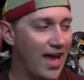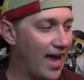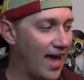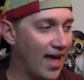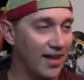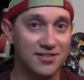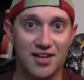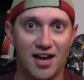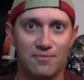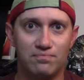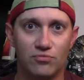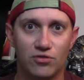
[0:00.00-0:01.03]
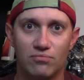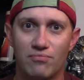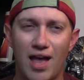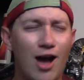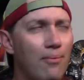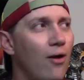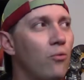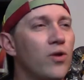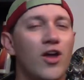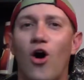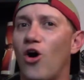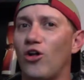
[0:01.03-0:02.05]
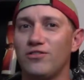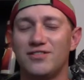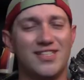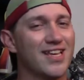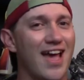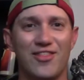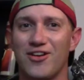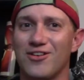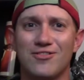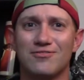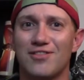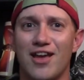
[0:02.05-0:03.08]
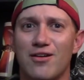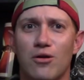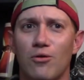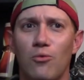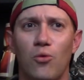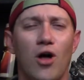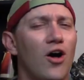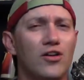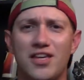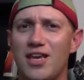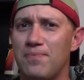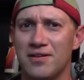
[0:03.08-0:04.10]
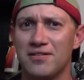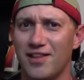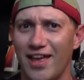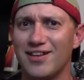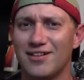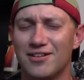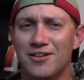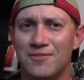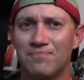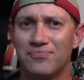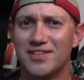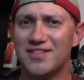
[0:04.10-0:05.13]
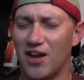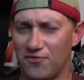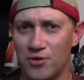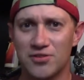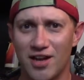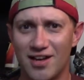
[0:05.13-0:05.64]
And how about we all together, like, we'll all keep in, like, cell phone